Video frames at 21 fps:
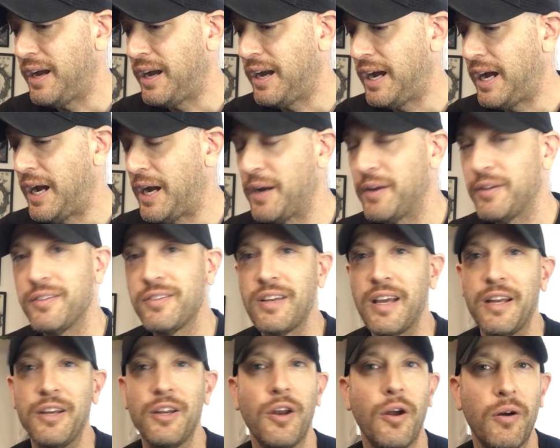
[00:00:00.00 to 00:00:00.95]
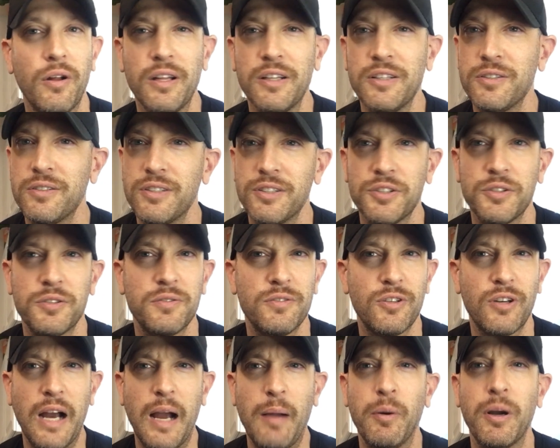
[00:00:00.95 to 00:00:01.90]
I said, let's just
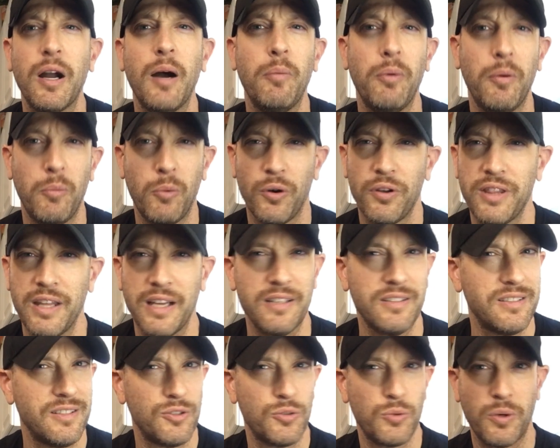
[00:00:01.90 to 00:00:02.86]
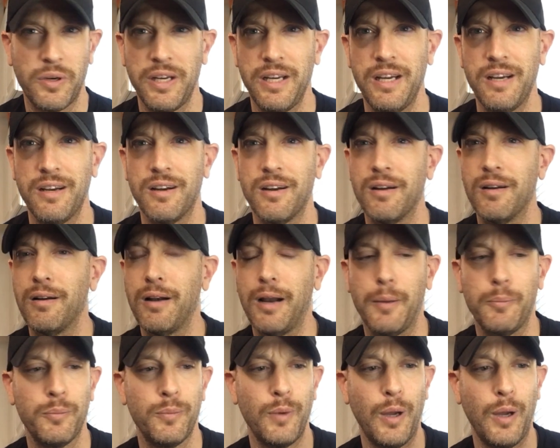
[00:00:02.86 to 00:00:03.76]
grab a couple more things since we're here.